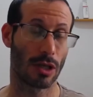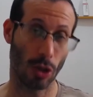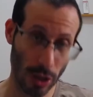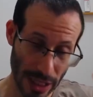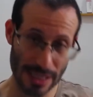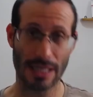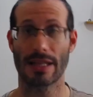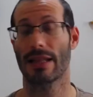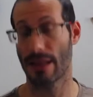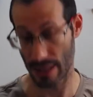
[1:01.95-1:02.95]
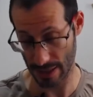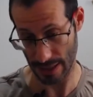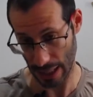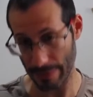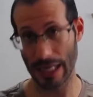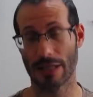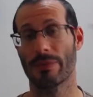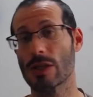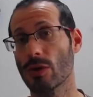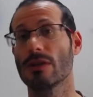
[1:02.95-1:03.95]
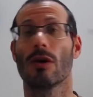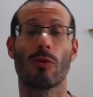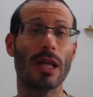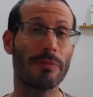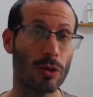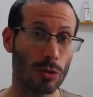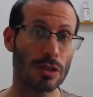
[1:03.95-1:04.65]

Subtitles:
Notice that this email and password will be used